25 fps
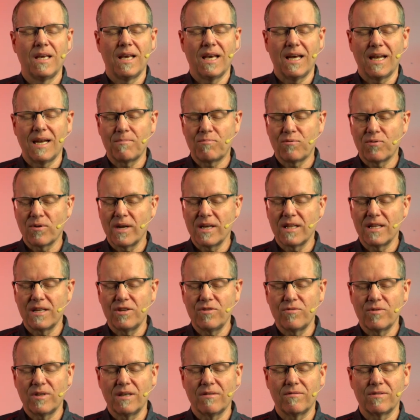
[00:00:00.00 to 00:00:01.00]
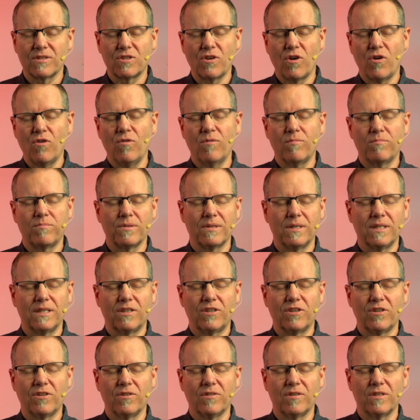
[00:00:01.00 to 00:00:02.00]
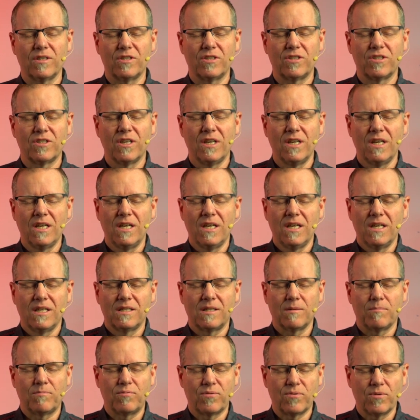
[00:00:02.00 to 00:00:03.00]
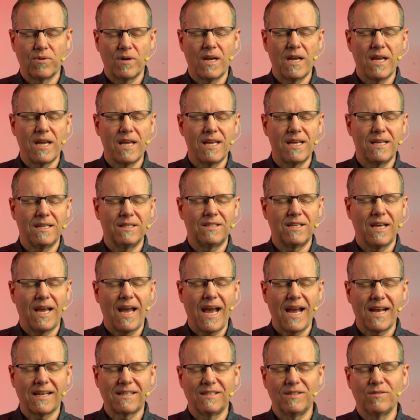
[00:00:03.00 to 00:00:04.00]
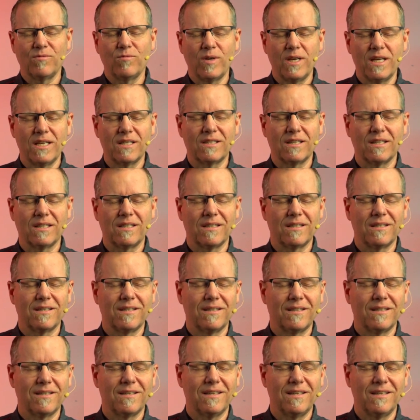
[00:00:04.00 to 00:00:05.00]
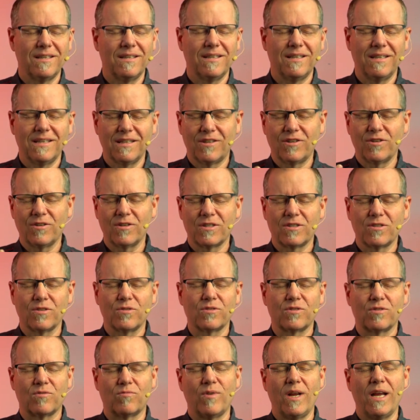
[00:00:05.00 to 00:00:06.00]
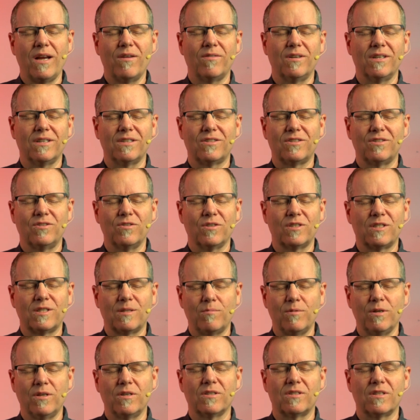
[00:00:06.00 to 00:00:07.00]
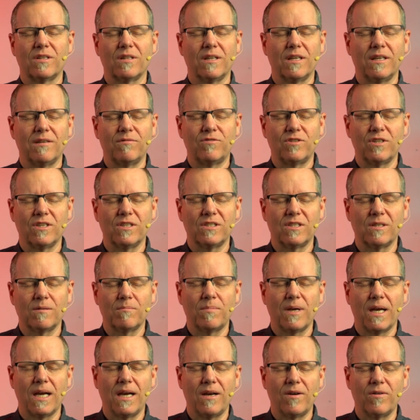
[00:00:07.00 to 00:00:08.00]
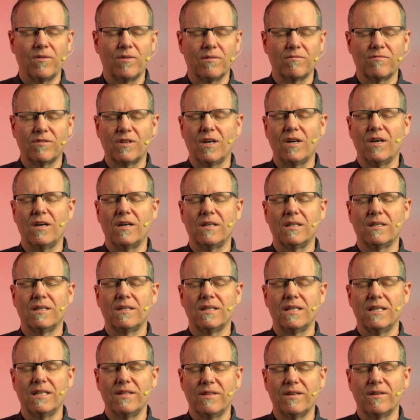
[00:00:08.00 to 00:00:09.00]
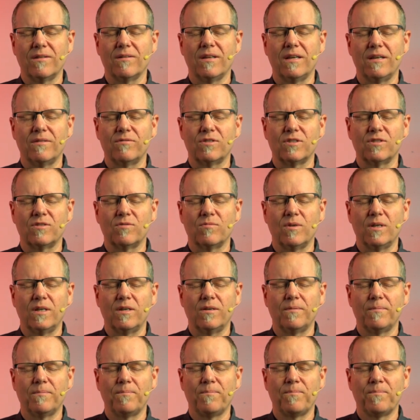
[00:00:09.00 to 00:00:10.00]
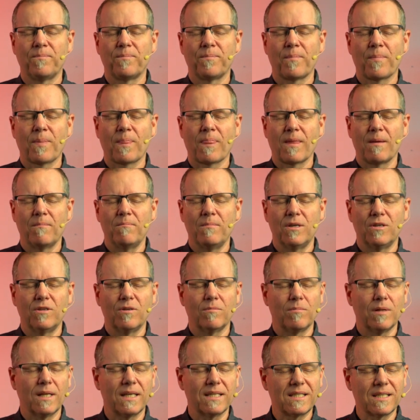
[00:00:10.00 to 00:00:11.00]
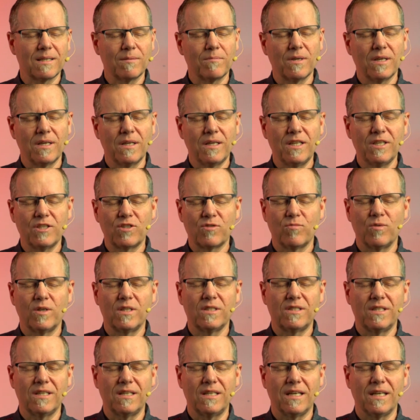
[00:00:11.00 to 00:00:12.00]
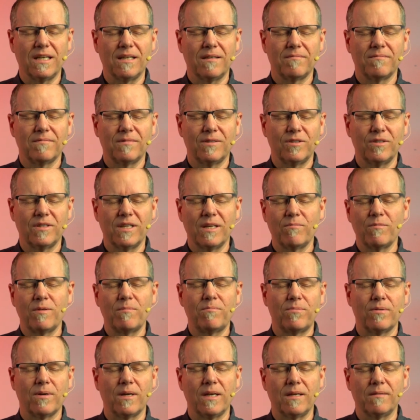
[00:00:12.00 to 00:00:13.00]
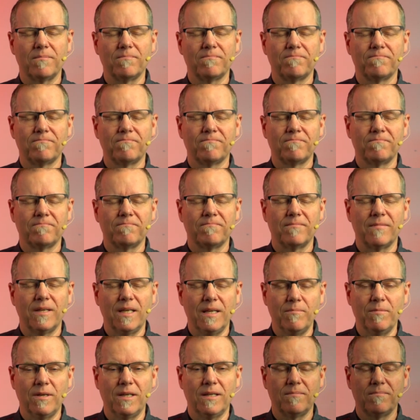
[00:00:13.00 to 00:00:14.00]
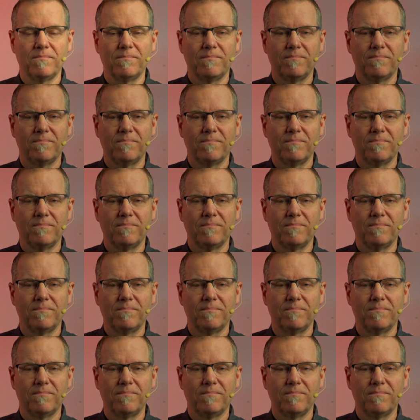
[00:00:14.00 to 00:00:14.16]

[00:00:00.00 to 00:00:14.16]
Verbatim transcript: And I pray that you would give us hope and courage to pray and to act in ways that encourage those around us to experience the life changing power of God in their lives as well. May your blessing be on each one today. In your name we pray. Amen.